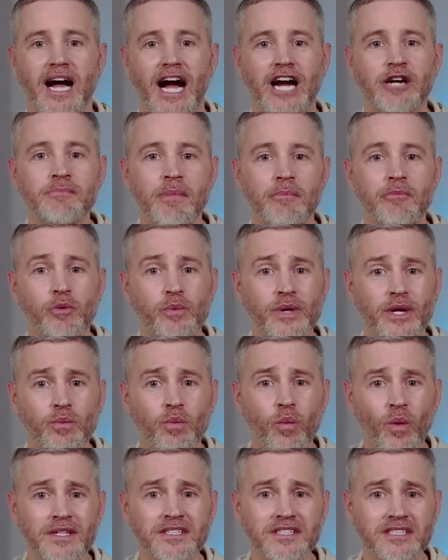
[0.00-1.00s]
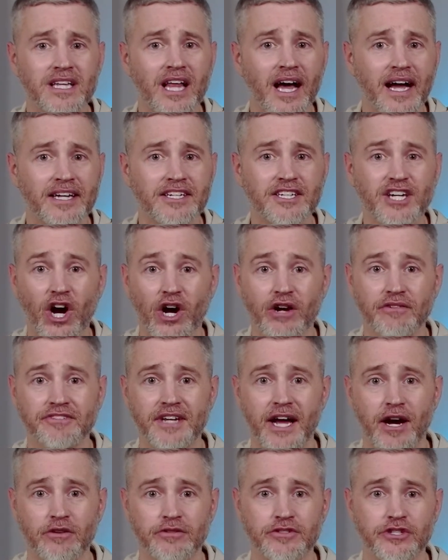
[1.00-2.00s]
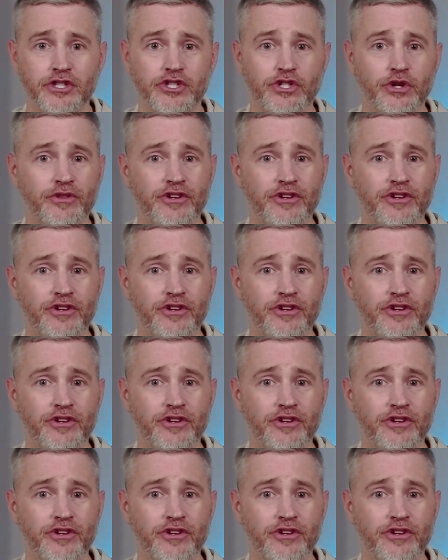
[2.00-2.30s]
I remember we had one slide carved out to show